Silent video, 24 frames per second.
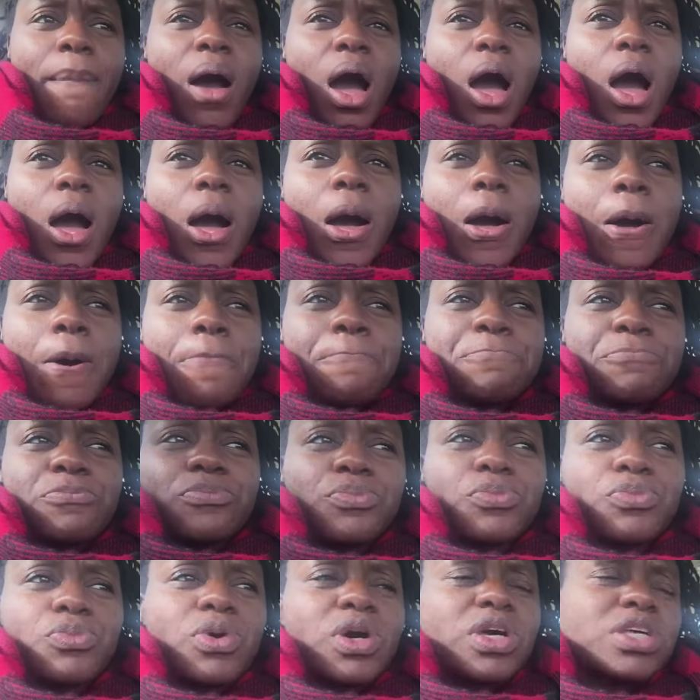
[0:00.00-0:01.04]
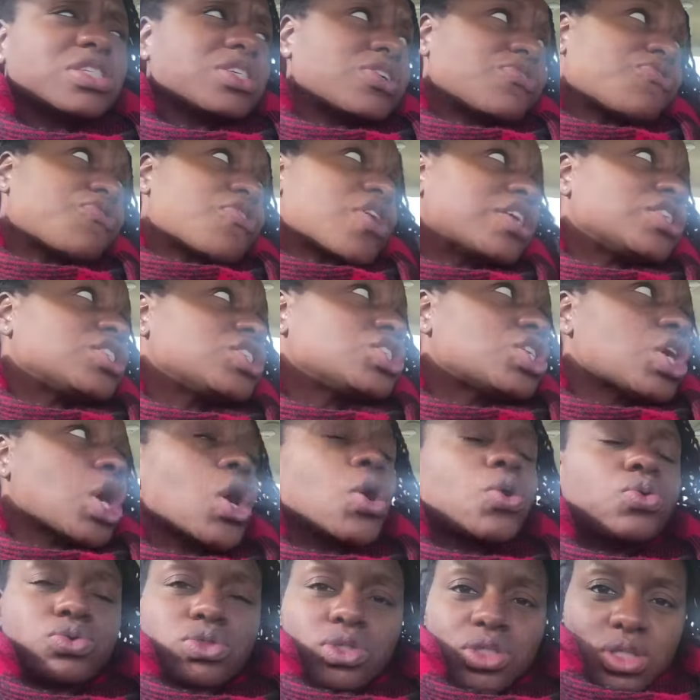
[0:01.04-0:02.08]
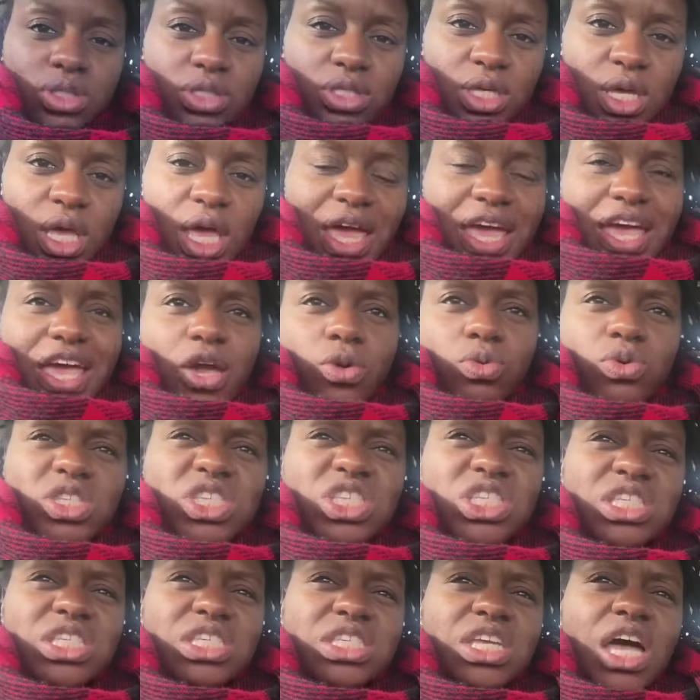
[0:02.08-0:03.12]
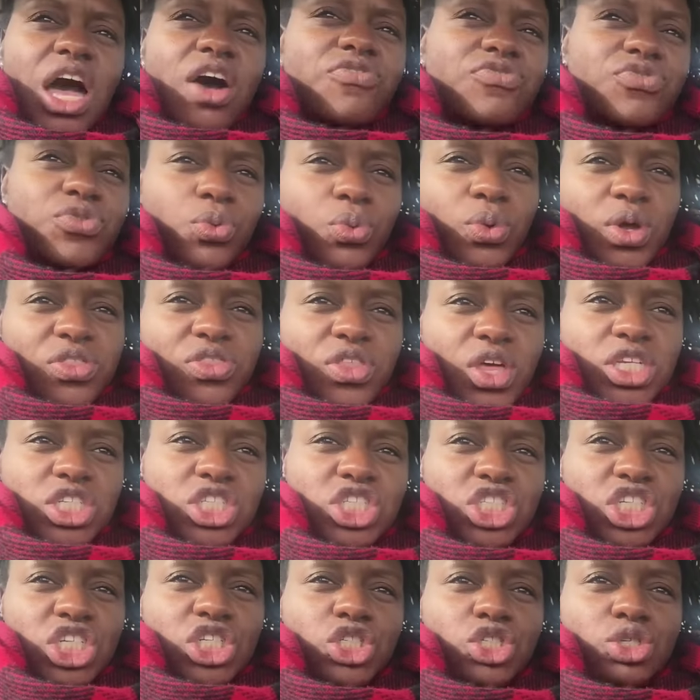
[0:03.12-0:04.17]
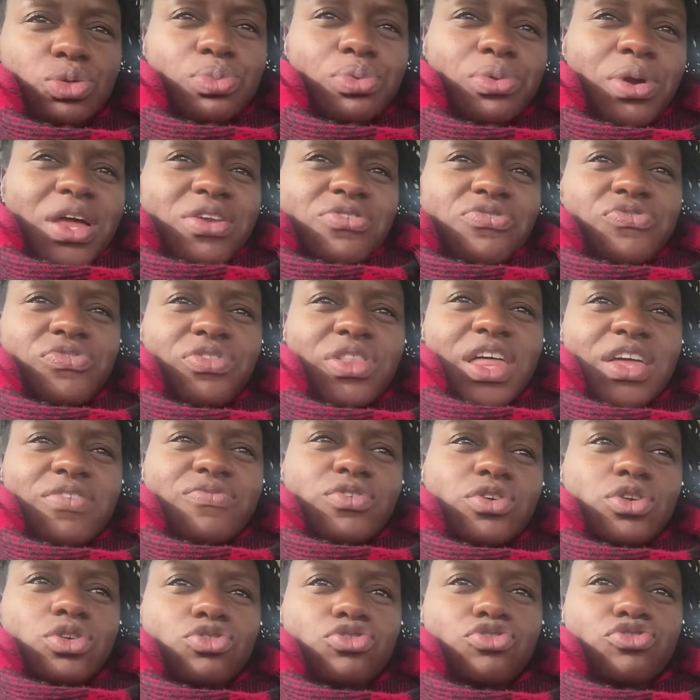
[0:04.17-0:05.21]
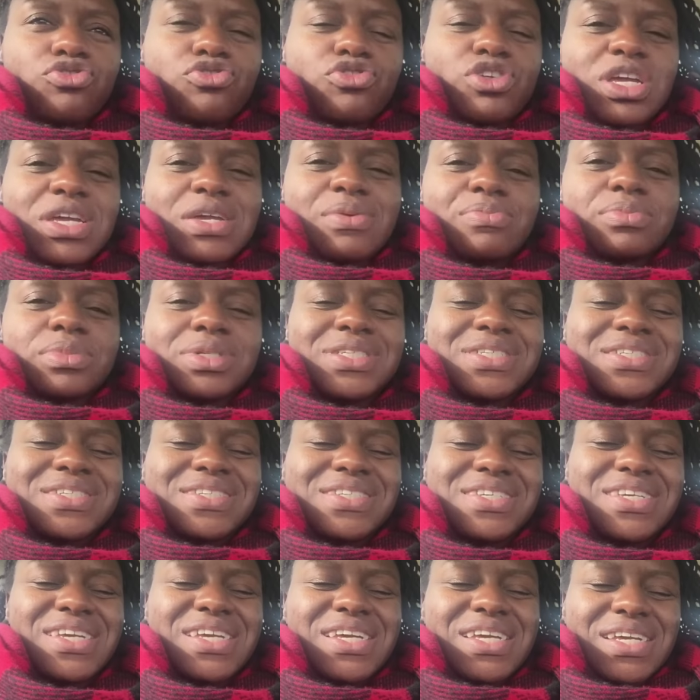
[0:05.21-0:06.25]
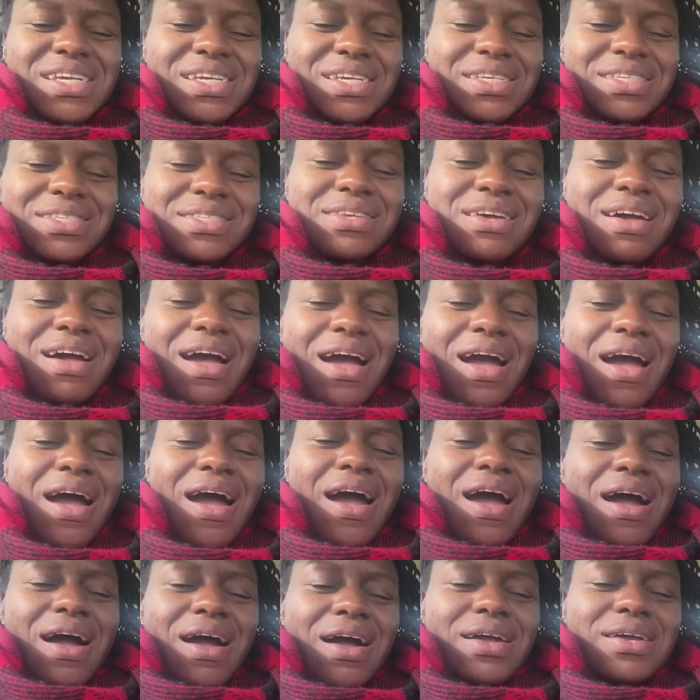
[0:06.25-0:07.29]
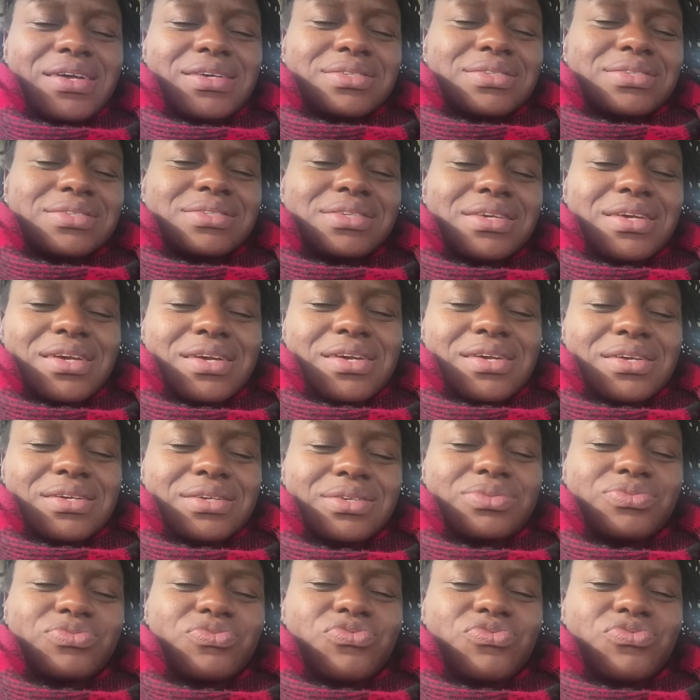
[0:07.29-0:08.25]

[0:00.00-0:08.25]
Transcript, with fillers: um, was a French toast. It was stuffed with a gingerbread flavored cream cheese icing.